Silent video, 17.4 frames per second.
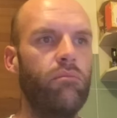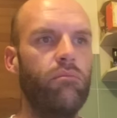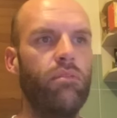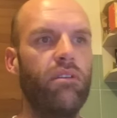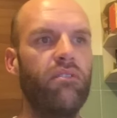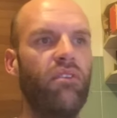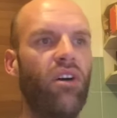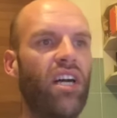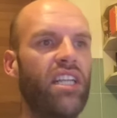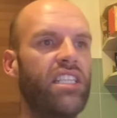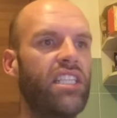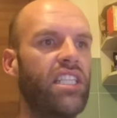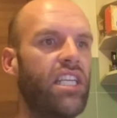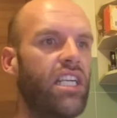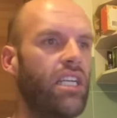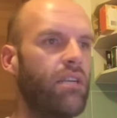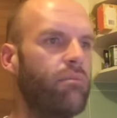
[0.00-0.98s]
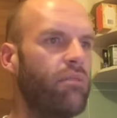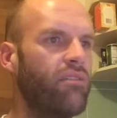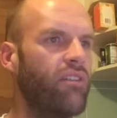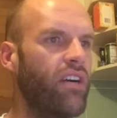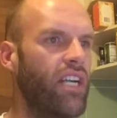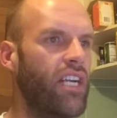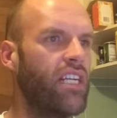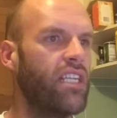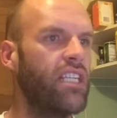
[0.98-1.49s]
provides,
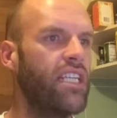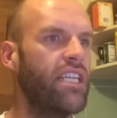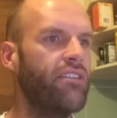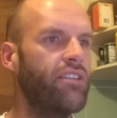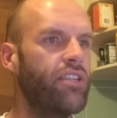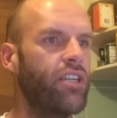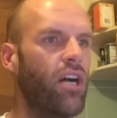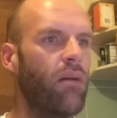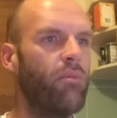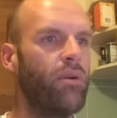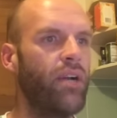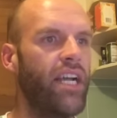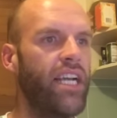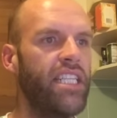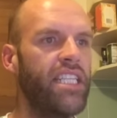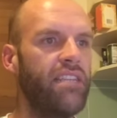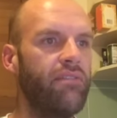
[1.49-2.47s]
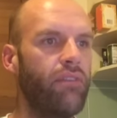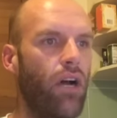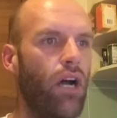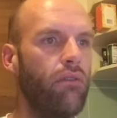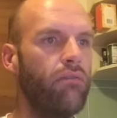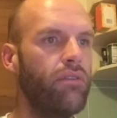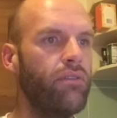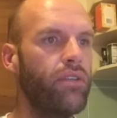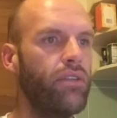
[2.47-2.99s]
provide a clear and comprehensive
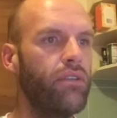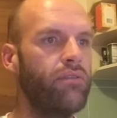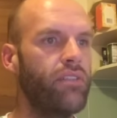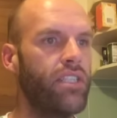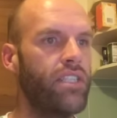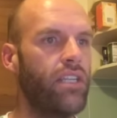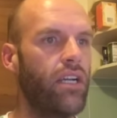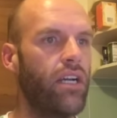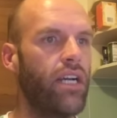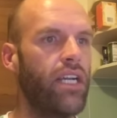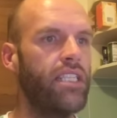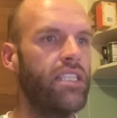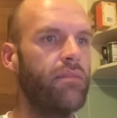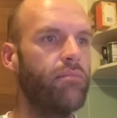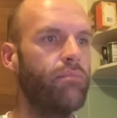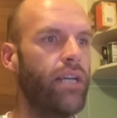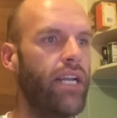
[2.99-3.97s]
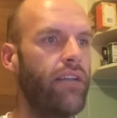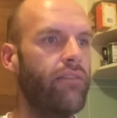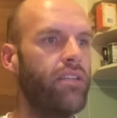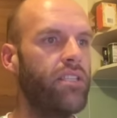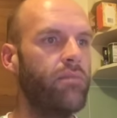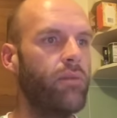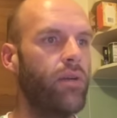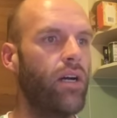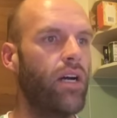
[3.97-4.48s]
overview of the science and
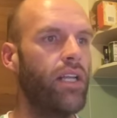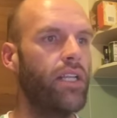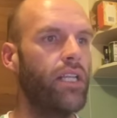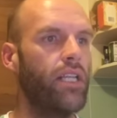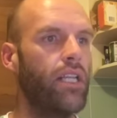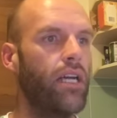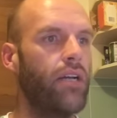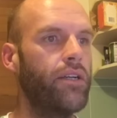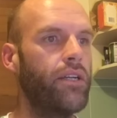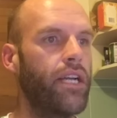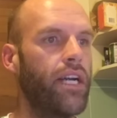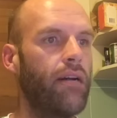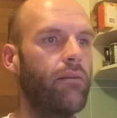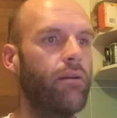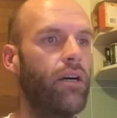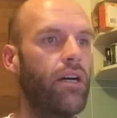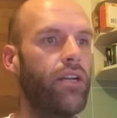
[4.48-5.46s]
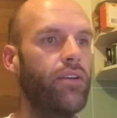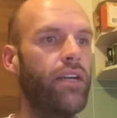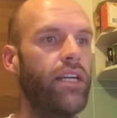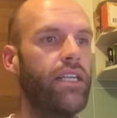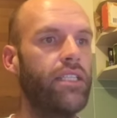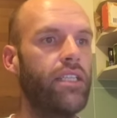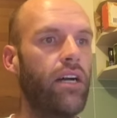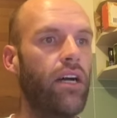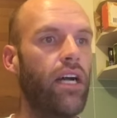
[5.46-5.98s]
benefits behind the low
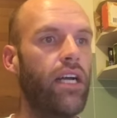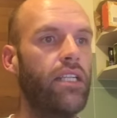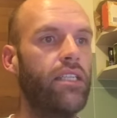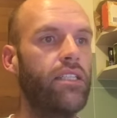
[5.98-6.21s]
carbohydrate diet.